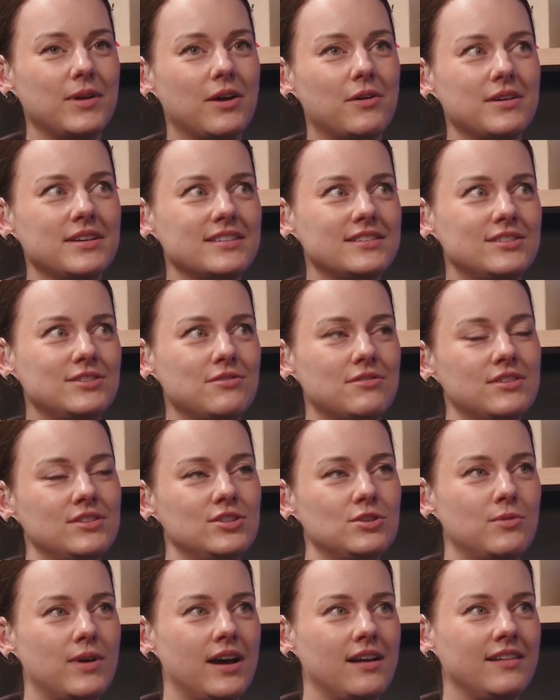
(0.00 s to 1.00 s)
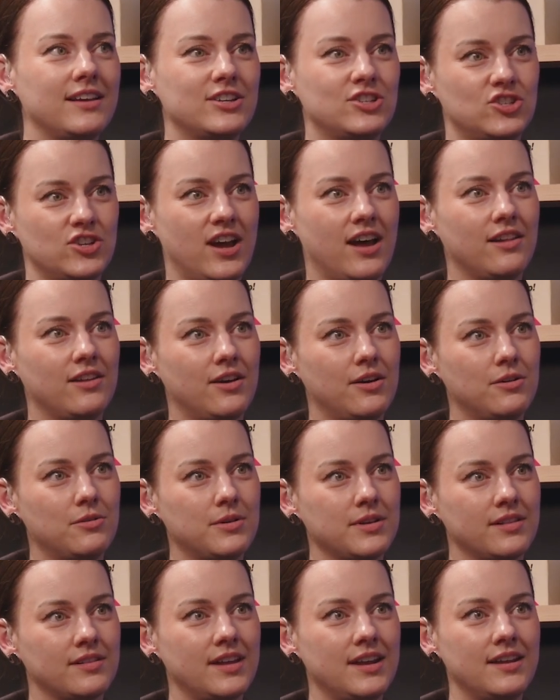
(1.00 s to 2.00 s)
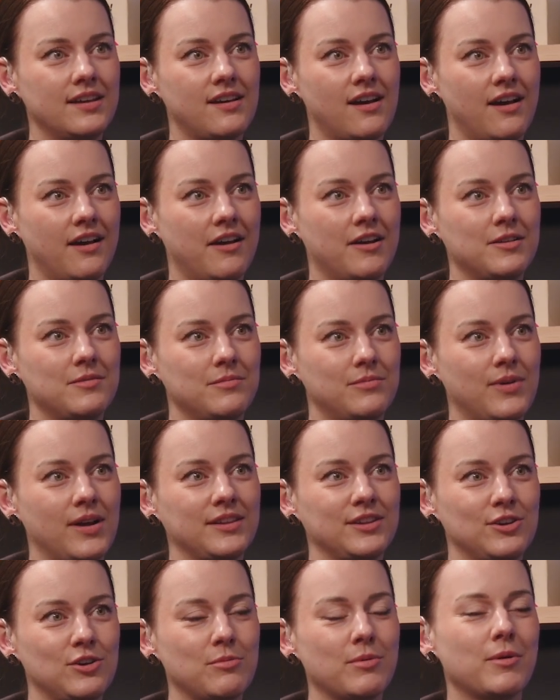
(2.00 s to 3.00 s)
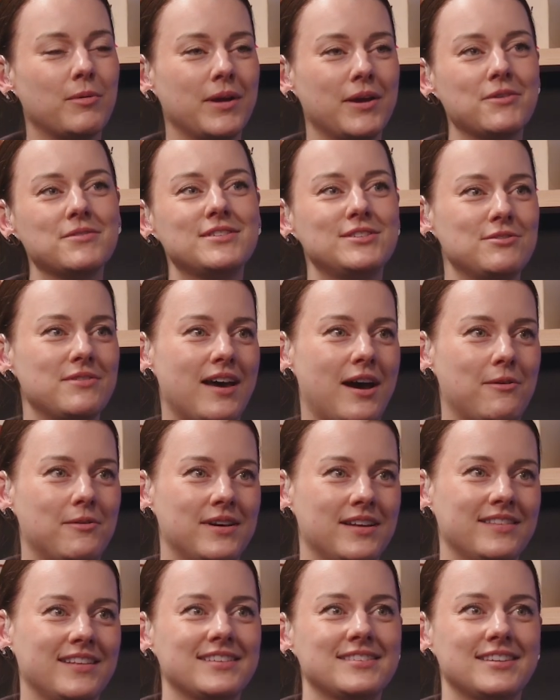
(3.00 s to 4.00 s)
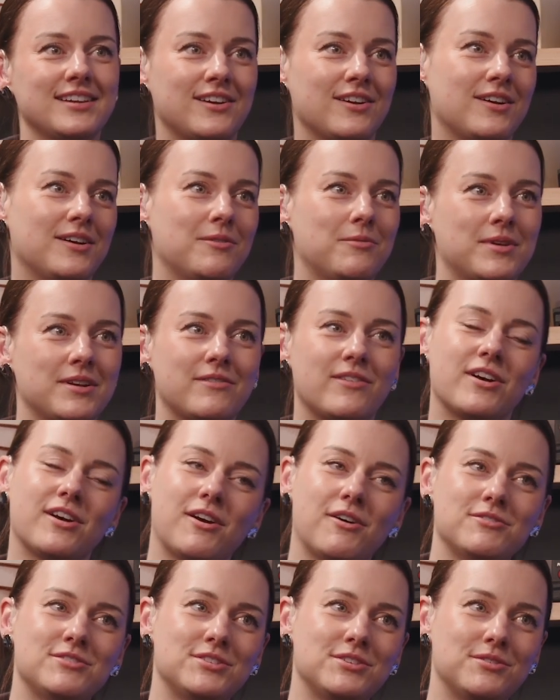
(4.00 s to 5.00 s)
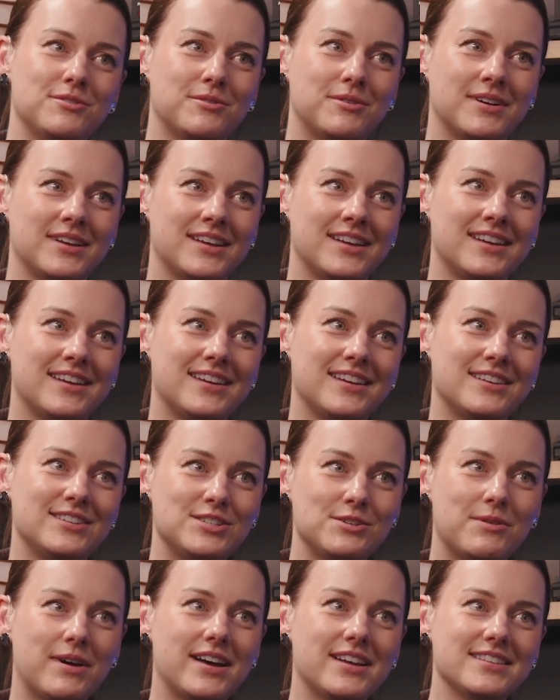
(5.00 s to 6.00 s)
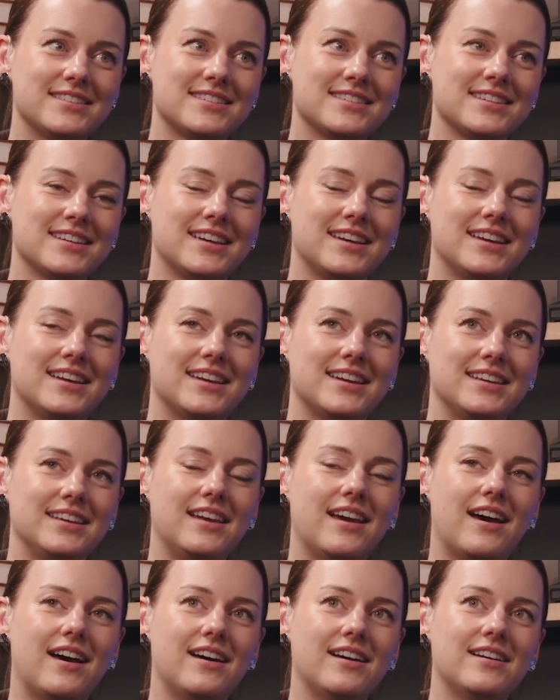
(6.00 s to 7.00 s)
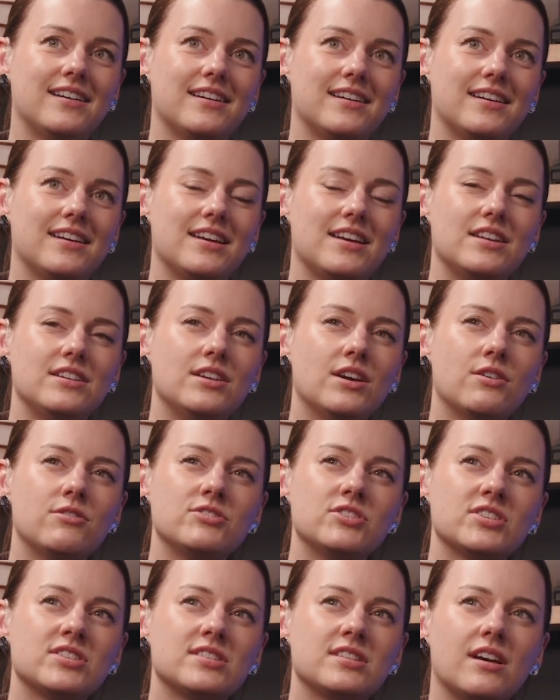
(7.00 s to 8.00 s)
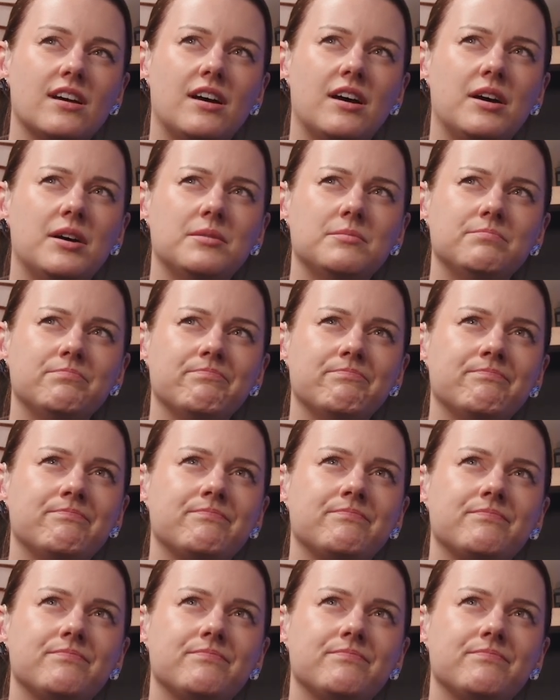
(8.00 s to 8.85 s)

we always do the duet, like "Shallow" with Lady Gaga and Bradley Cooper. We always do that one. That's like one of our go-to duets. Yeah. No, just no.